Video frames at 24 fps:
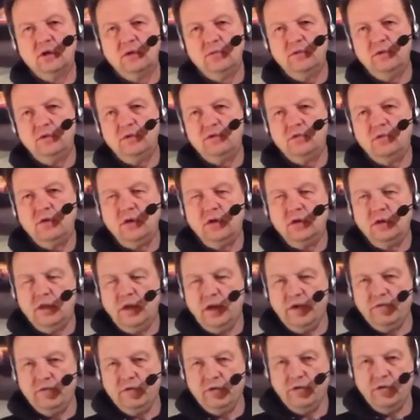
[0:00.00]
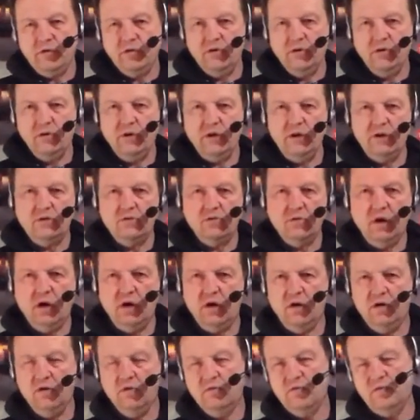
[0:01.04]
between 11:30,
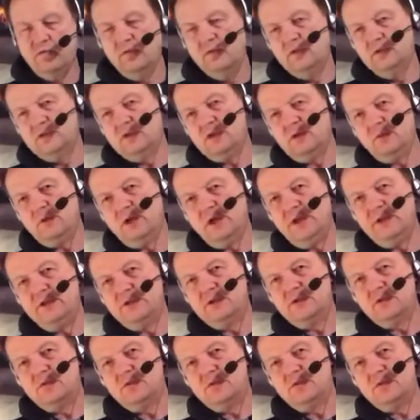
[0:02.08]
12. Some nights